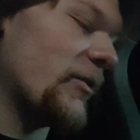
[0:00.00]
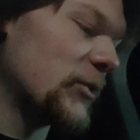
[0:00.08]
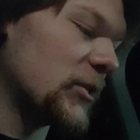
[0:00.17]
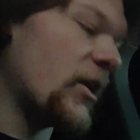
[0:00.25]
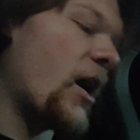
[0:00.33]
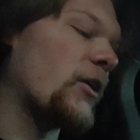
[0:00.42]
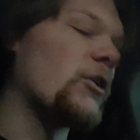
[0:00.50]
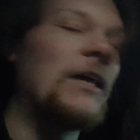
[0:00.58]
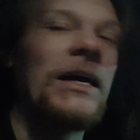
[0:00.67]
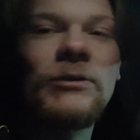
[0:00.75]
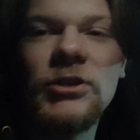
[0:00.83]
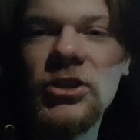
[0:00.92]
not a
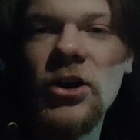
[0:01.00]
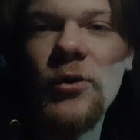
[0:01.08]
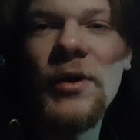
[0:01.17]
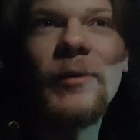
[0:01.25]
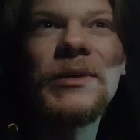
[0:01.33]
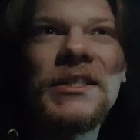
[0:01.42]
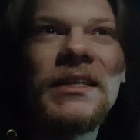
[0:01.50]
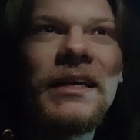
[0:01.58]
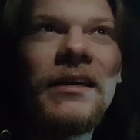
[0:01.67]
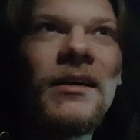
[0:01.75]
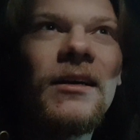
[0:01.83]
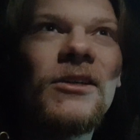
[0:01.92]
clown show. That was
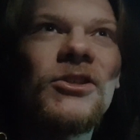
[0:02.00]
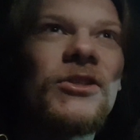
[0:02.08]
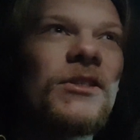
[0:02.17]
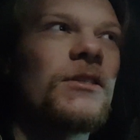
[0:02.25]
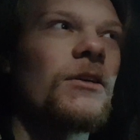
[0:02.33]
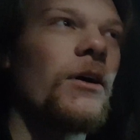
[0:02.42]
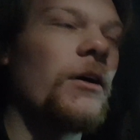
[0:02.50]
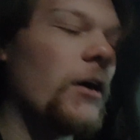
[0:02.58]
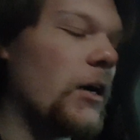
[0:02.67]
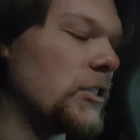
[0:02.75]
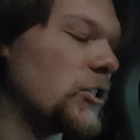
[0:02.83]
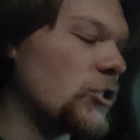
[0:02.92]
just
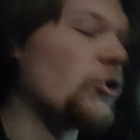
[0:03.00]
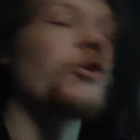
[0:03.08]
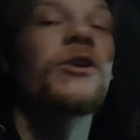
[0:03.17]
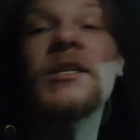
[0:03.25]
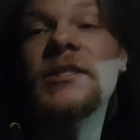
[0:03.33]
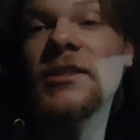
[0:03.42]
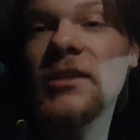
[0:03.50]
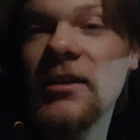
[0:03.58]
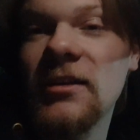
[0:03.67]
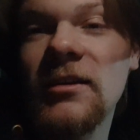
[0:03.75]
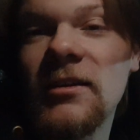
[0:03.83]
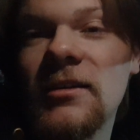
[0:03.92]
a circus.
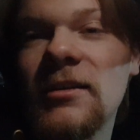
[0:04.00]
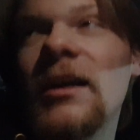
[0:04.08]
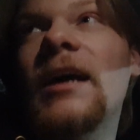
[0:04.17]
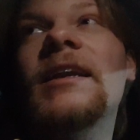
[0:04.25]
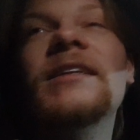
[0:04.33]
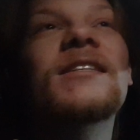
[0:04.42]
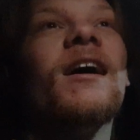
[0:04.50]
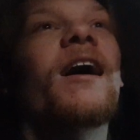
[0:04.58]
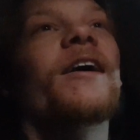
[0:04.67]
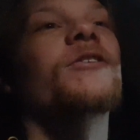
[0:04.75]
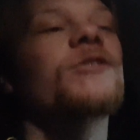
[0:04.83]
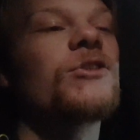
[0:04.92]
An
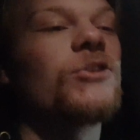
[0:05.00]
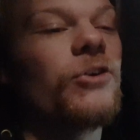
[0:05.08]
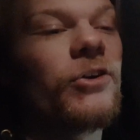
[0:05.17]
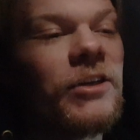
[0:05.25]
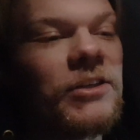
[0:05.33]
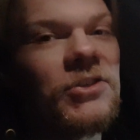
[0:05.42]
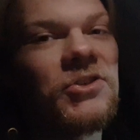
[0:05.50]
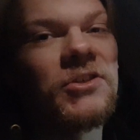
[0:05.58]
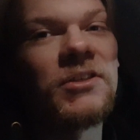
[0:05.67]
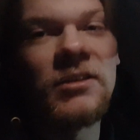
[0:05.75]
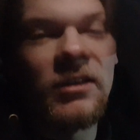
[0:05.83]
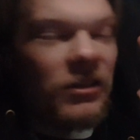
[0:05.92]
entire circus
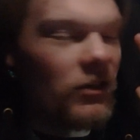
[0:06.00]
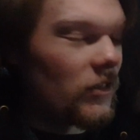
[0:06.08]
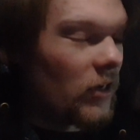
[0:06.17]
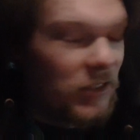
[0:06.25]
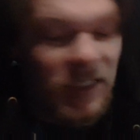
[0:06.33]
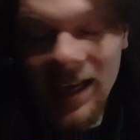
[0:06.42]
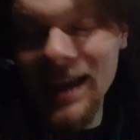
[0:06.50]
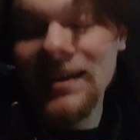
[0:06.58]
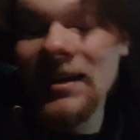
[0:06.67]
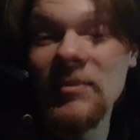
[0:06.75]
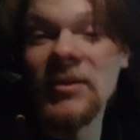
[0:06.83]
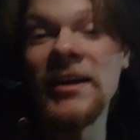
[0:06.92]
just
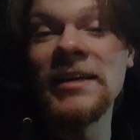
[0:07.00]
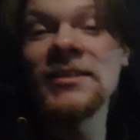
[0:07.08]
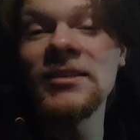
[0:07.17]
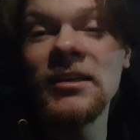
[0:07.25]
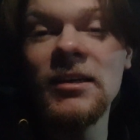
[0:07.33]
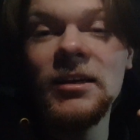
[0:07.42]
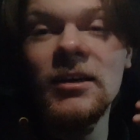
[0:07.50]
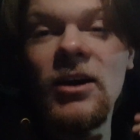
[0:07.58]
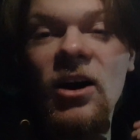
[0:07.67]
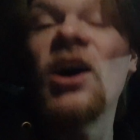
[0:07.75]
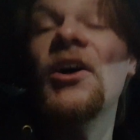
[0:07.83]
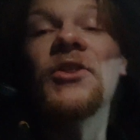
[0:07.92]
taking place
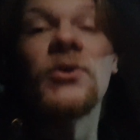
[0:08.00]
on the